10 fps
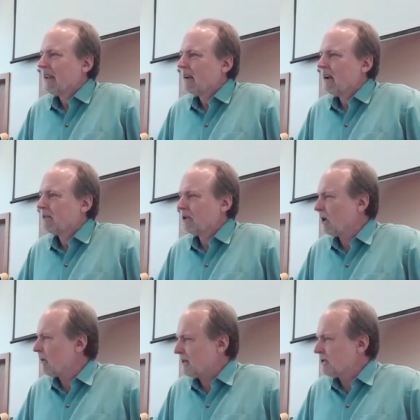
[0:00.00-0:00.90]
Uh, do you
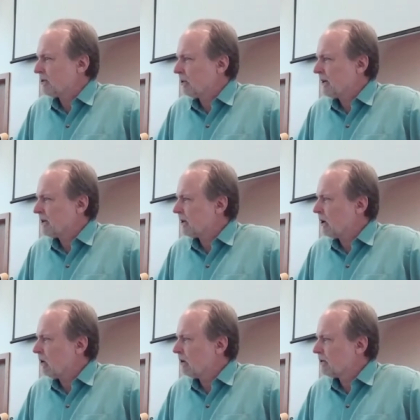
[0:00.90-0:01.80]
know that story? Do you
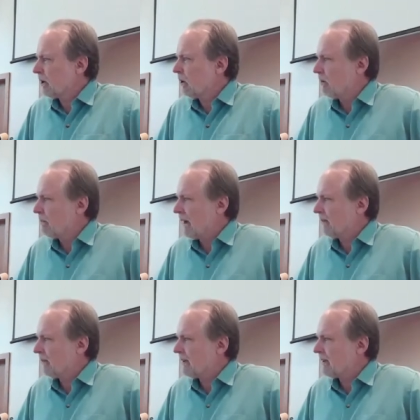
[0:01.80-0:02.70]
know, do you know about
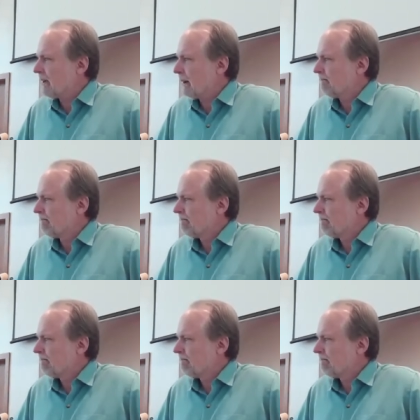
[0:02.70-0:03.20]
the, um,